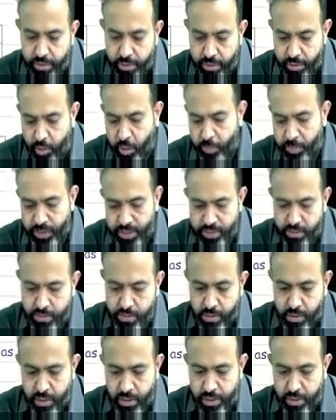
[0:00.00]
of
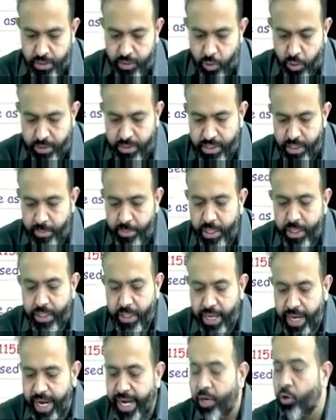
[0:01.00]
this concept,
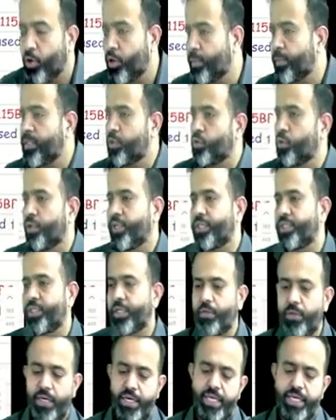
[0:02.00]
anonymous
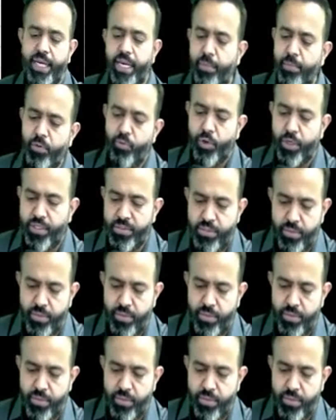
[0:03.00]
donation. Tell me, what is the